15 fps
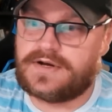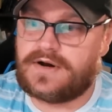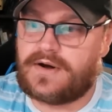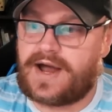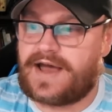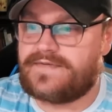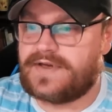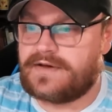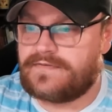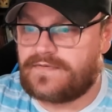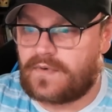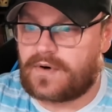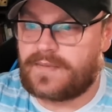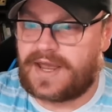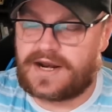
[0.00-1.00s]
Having
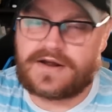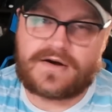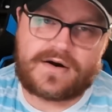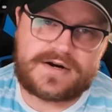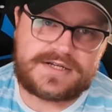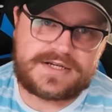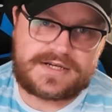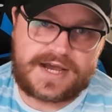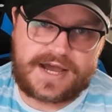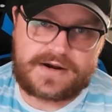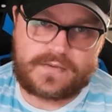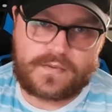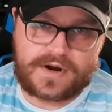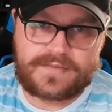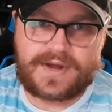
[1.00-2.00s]
4 mana cards that die
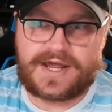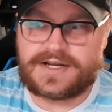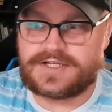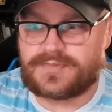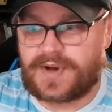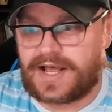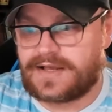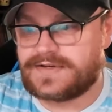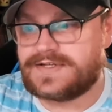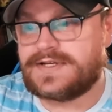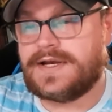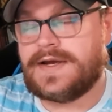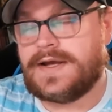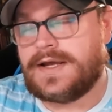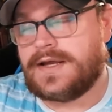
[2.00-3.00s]
to 1 mana spells,
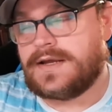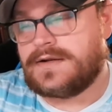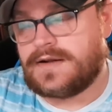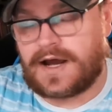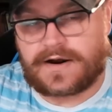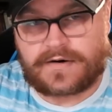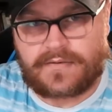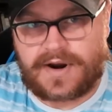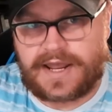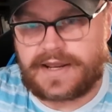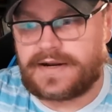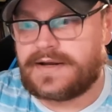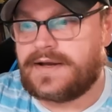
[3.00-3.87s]
not great.